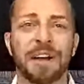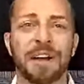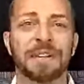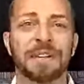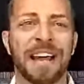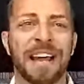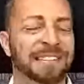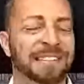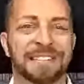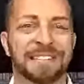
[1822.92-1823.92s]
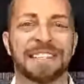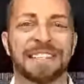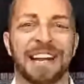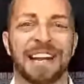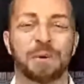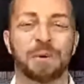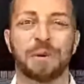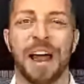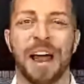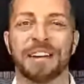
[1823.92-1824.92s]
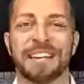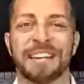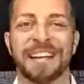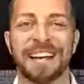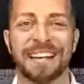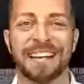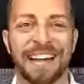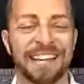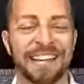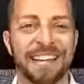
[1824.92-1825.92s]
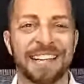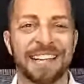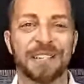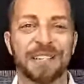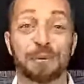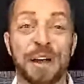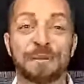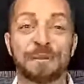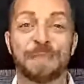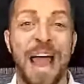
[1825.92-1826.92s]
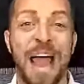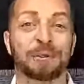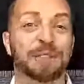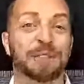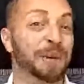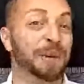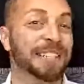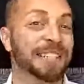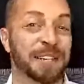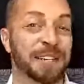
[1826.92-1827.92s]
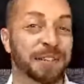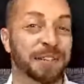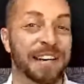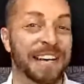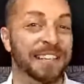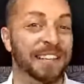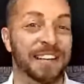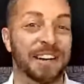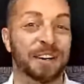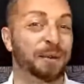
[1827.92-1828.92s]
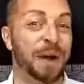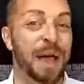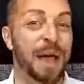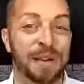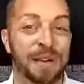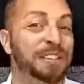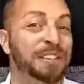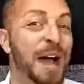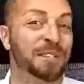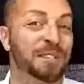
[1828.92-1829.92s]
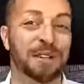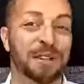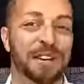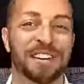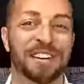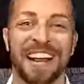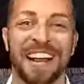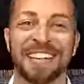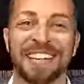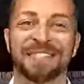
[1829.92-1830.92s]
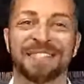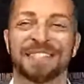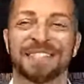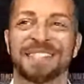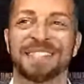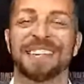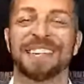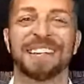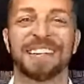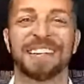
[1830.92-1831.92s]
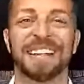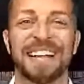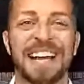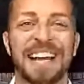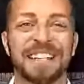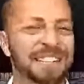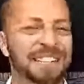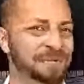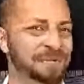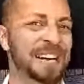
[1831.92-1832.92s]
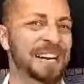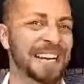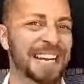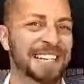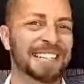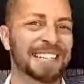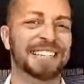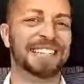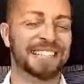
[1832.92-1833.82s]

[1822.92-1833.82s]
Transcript: You know, geez, I got to quote Kyle Kinane again. This weird backwards race to see who's going to get to their crappier jobs sooner, right? Like that, really?